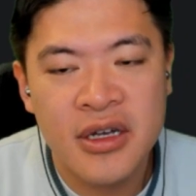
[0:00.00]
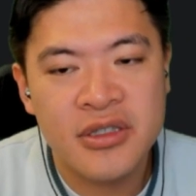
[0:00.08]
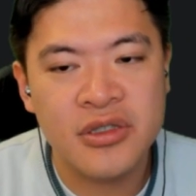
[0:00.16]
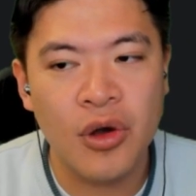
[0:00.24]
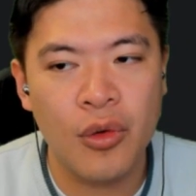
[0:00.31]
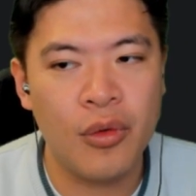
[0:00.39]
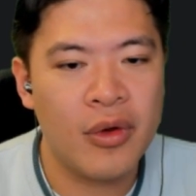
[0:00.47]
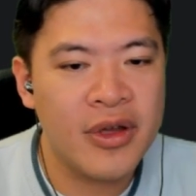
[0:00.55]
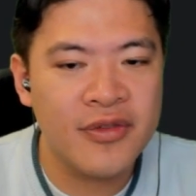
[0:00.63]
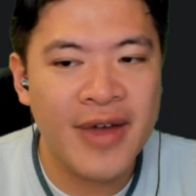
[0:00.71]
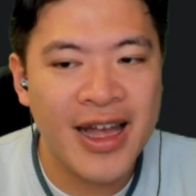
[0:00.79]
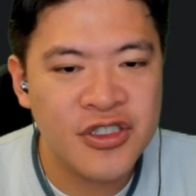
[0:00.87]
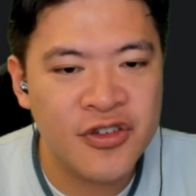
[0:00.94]
So
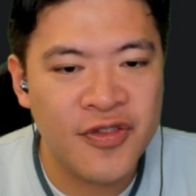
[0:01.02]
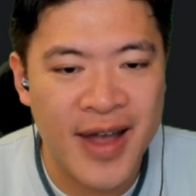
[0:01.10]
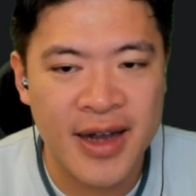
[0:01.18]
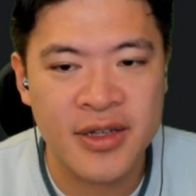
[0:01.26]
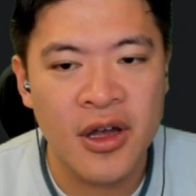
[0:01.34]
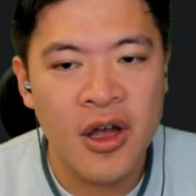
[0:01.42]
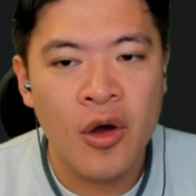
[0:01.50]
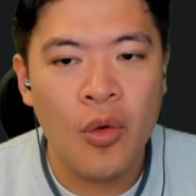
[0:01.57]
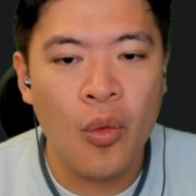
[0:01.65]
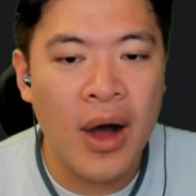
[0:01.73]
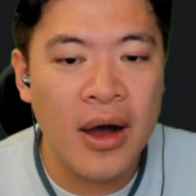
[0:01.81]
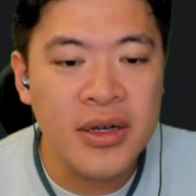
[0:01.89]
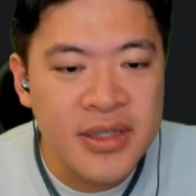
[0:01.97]
in actual fact,
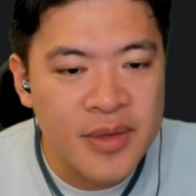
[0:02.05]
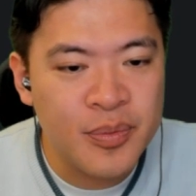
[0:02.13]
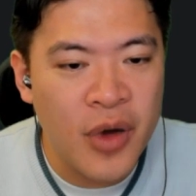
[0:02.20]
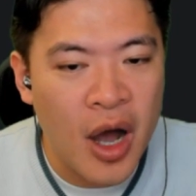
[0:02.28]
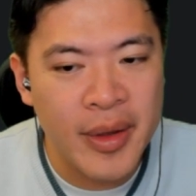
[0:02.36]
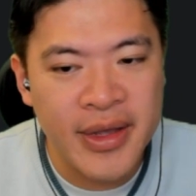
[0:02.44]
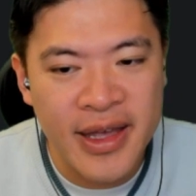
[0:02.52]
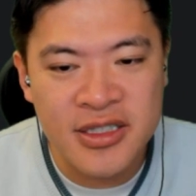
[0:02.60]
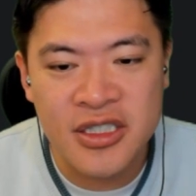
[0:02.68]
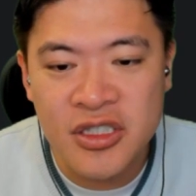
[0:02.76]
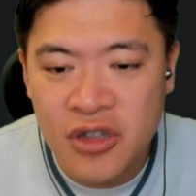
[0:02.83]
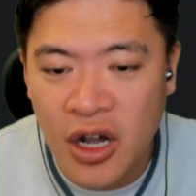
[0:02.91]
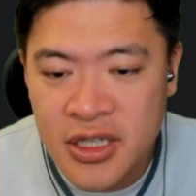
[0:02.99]
whilst it probably
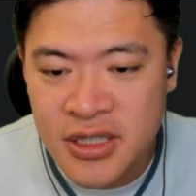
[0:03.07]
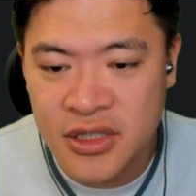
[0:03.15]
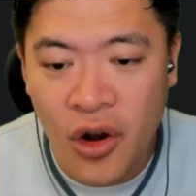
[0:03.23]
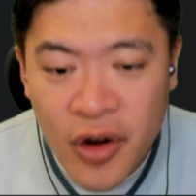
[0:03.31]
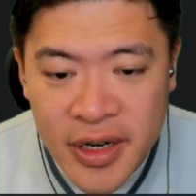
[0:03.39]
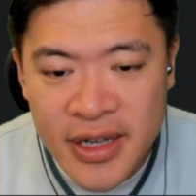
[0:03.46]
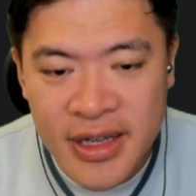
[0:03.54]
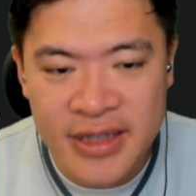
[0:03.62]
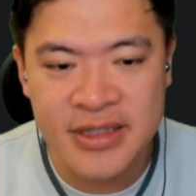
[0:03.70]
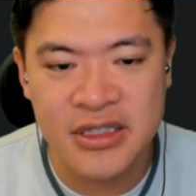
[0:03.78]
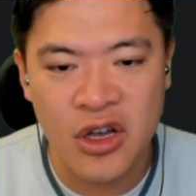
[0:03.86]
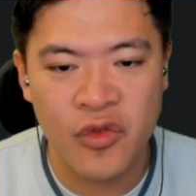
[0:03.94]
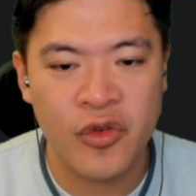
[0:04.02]
got started
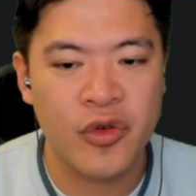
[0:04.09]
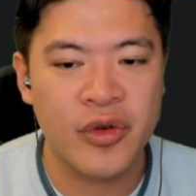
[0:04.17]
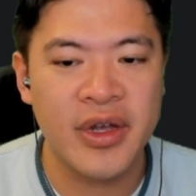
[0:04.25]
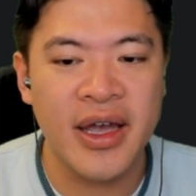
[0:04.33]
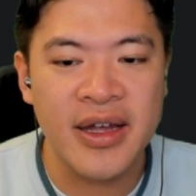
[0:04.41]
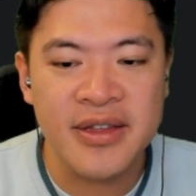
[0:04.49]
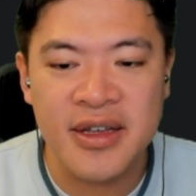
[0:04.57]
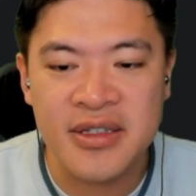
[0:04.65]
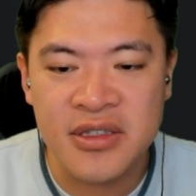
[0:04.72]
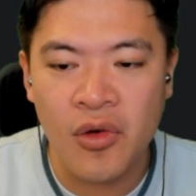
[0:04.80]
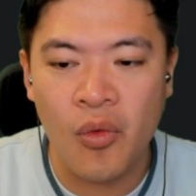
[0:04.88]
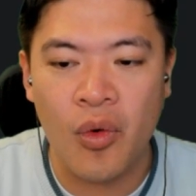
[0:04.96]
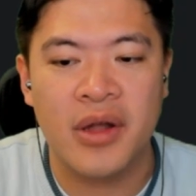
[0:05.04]
in South Korea, it
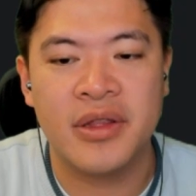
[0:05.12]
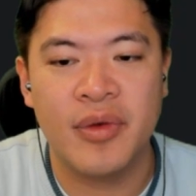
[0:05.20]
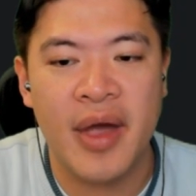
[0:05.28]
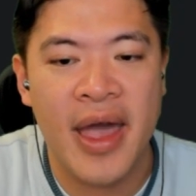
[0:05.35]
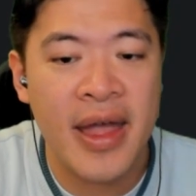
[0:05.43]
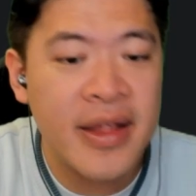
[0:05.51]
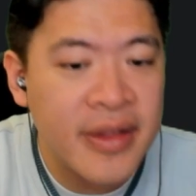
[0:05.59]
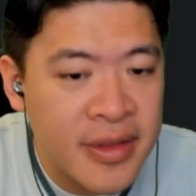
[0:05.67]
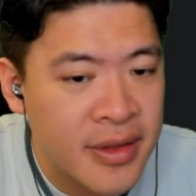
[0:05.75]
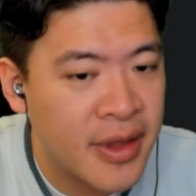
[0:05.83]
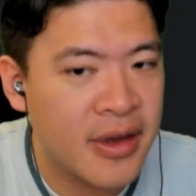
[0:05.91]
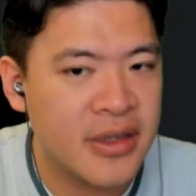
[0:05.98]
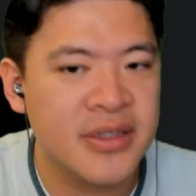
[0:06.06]
doesn't want to
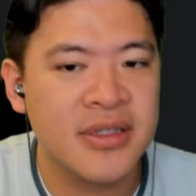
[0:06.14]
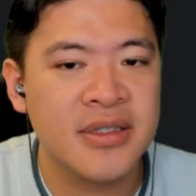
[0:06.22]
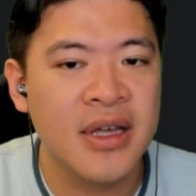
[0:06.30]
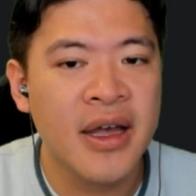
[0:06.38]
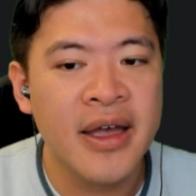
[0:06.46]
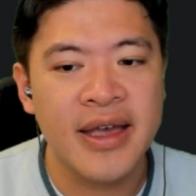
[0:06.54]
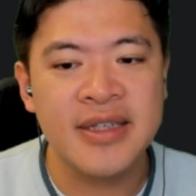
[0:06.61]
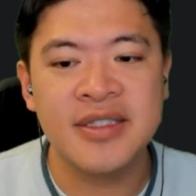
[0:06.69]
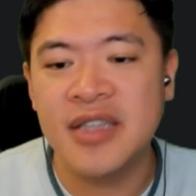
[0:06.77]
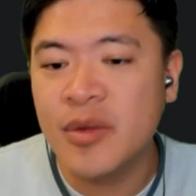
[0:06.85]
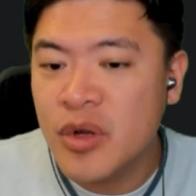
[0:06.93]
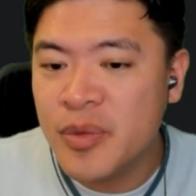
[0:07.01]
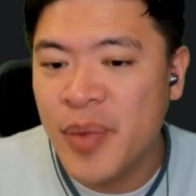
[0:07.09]
end there. This is a
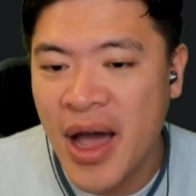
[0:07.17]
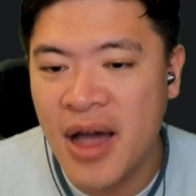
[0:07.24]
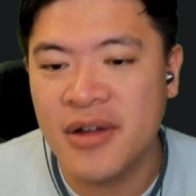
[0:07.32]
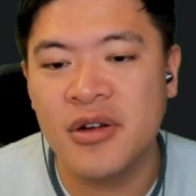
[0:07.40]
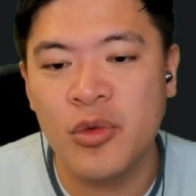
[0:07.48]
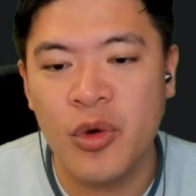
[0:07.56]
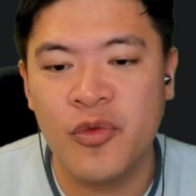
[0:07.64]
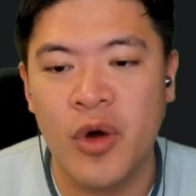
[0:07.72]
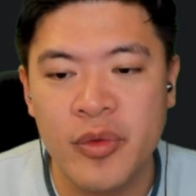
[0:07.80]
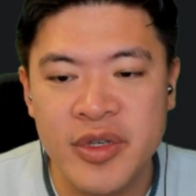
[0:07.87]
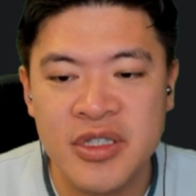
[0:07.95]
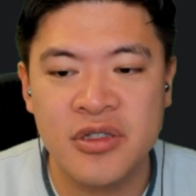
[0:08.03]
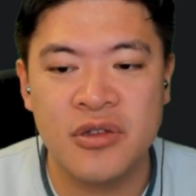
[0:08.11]
similar pattern with
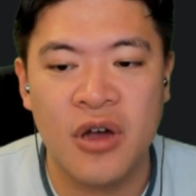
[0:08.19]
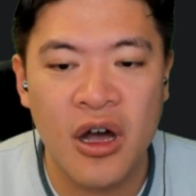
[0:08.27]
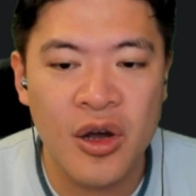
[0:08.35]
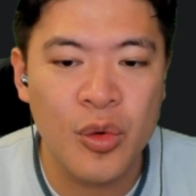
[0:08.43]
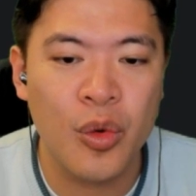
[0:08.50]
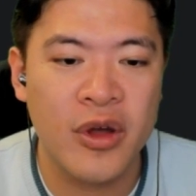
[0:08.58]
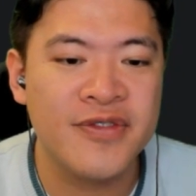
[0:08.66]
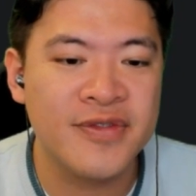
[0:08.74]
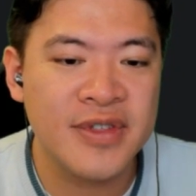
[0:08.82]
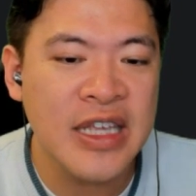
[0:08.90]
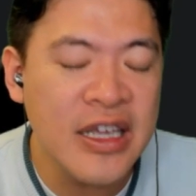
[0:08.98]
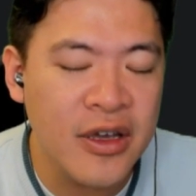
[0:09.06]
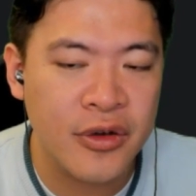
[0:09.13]
what we saw with
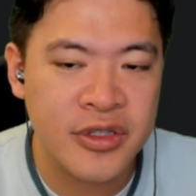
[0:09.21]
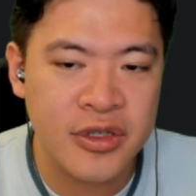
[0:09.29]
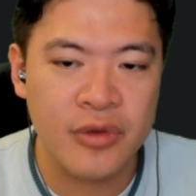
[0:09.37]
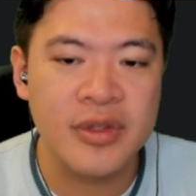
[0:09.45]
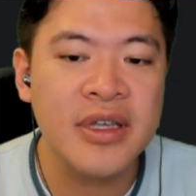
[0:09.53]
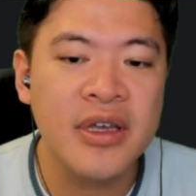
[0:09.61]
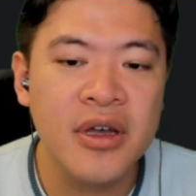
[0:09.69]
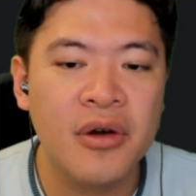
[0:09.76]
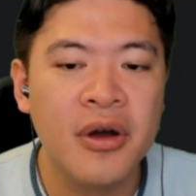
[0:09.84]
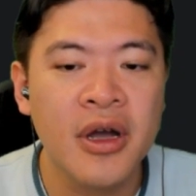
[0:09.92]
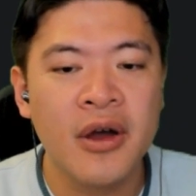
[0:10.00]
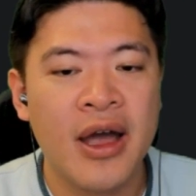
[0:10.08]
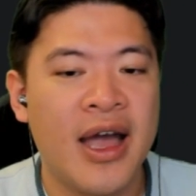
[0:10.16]
Neo. So
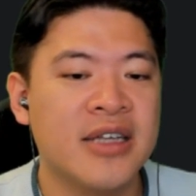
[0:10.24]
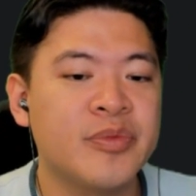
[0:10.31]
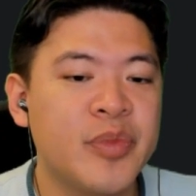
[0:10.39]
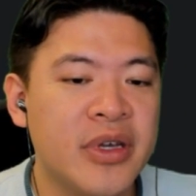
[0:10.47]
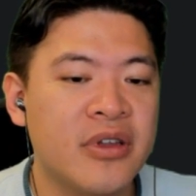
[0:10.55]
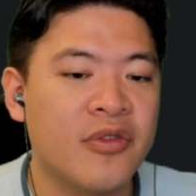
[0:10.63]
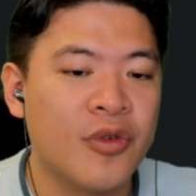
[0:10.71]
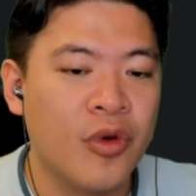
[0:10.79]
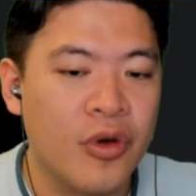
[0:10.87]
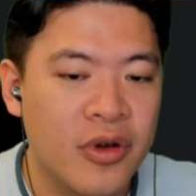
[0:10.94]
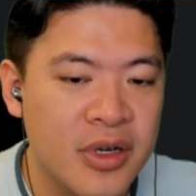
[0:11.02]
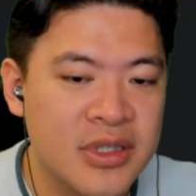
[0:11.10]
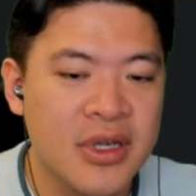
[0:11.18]
Neo has been, of
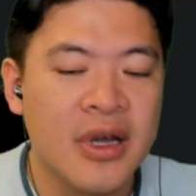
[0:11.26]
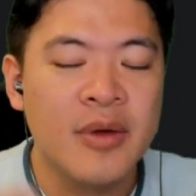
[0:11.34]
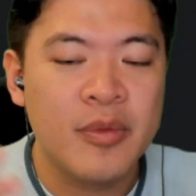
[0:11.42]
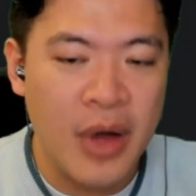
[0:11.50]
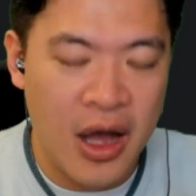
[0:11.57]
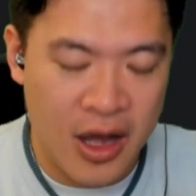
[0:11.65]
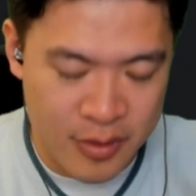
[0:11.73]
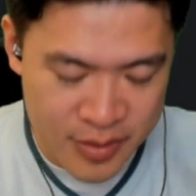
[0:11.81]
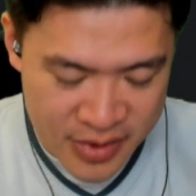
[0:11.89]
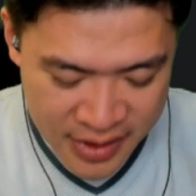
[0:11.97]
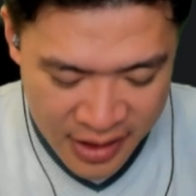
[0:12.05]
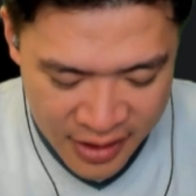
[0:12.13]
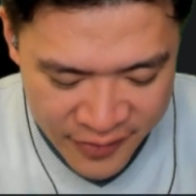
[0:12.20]
course, kind
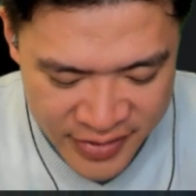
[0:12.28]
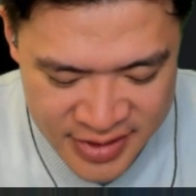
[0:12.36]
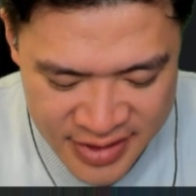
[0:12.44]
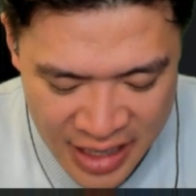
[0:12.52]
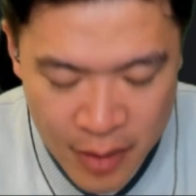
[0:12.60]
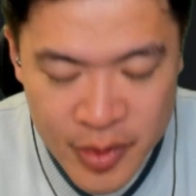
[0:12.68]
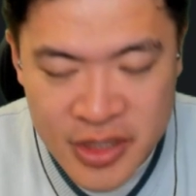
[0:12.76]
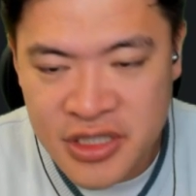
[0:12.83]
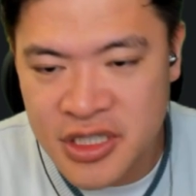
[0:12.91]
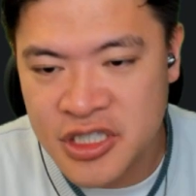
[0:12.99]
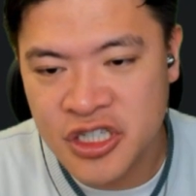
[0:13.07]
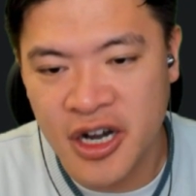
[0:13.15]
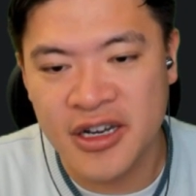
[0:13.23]
of
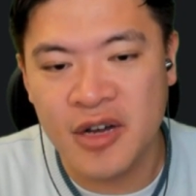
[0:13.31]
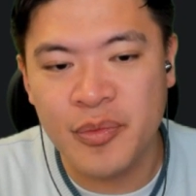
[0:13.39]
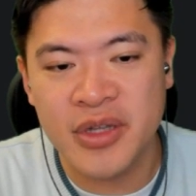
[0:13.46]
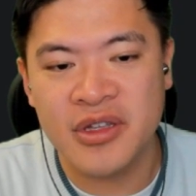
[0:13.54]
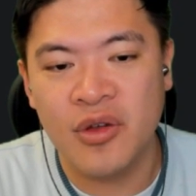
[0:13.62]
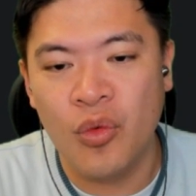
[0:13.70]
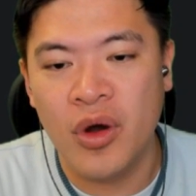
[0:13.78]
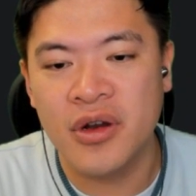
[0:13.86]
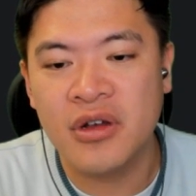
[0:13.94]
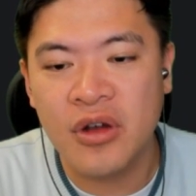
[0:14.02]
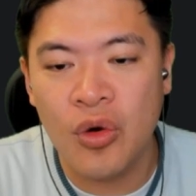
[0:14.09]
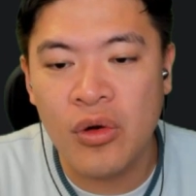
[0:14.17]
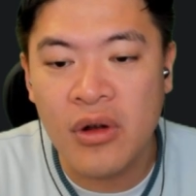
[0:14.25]
established in China, but they want
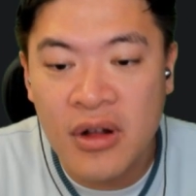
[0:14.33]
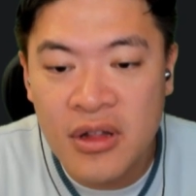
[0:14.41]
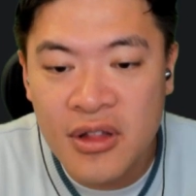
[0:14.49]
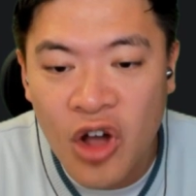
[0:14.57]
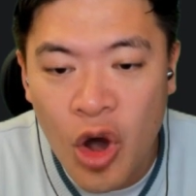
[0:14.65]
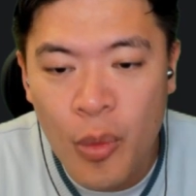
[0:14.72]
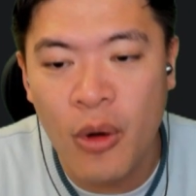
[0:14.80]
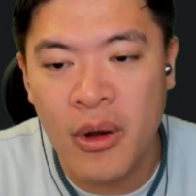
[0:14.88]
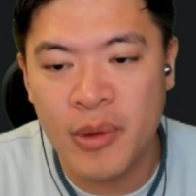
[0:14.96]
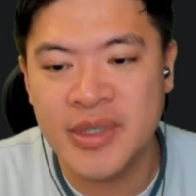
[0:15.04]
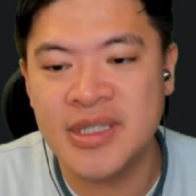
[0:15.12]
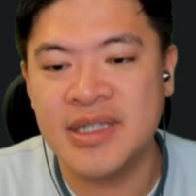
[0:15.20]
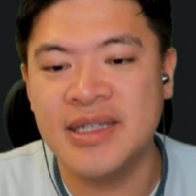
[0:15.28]
to go global,
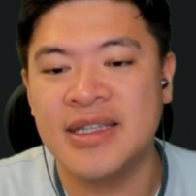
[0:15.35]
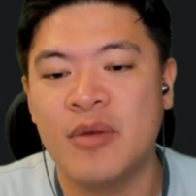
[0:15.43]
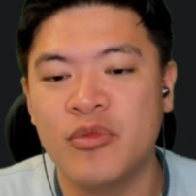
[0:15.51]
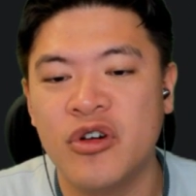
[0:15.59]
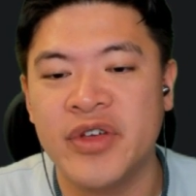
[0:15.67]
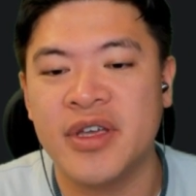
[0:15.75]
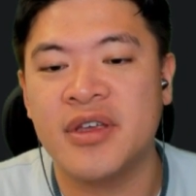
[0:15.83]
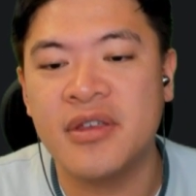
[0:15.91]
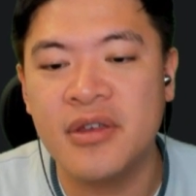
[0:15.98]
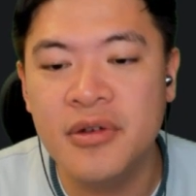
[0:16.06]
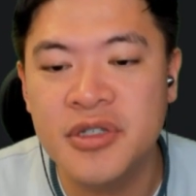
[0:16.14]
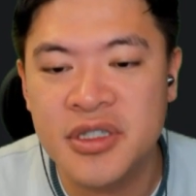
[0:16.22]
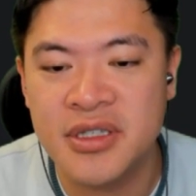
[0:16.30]
and we've seen that moving
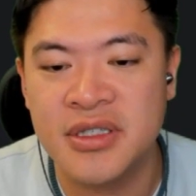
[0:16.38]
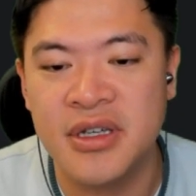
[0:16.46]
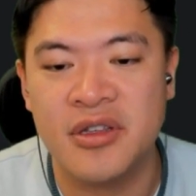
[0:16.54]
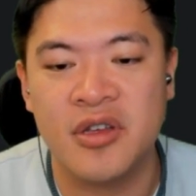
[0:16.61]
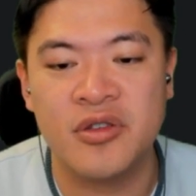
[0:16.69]
huge this year.